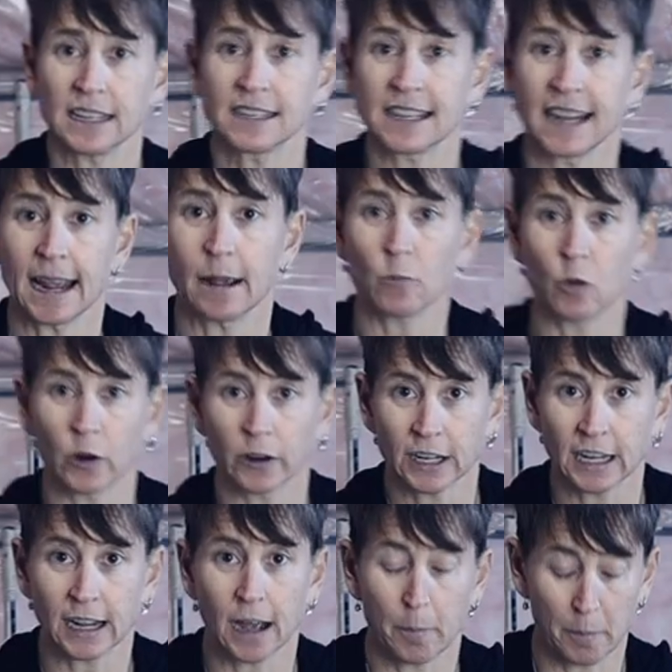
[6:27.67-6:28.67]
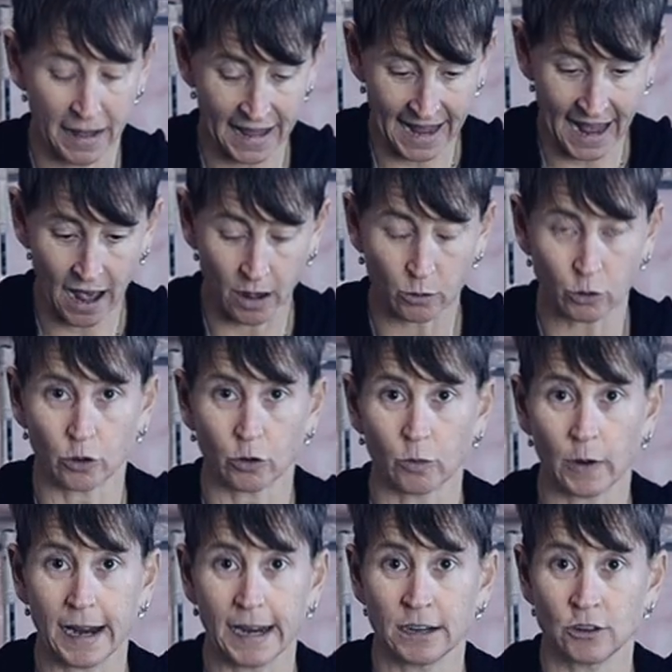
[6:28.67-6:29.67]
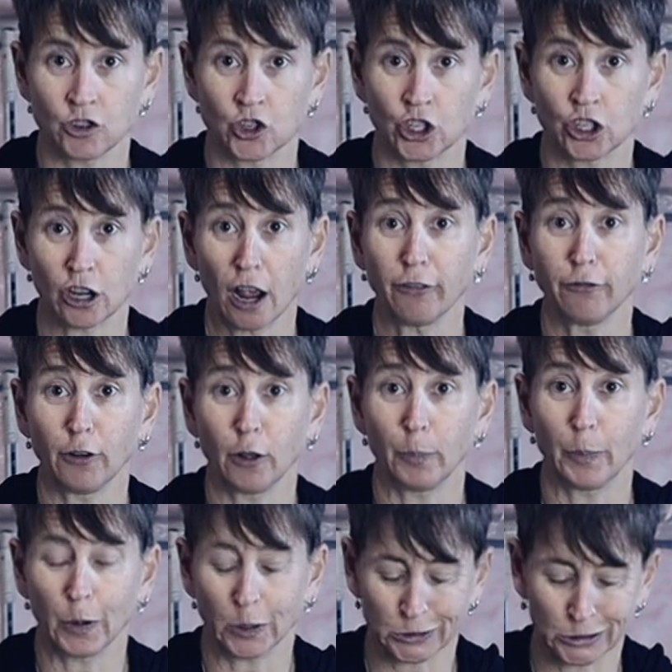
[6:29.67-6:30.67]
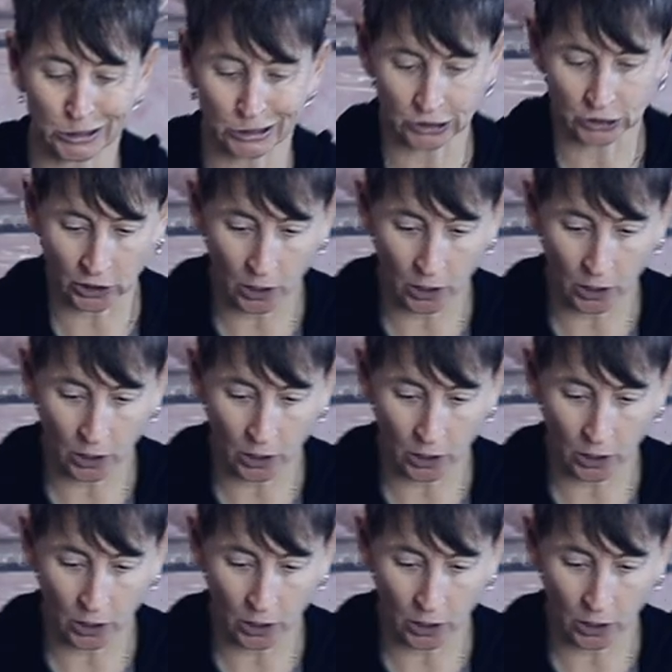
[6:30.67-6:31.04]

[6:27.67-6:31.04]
let's say I'm working on my outer range shuffle pushes.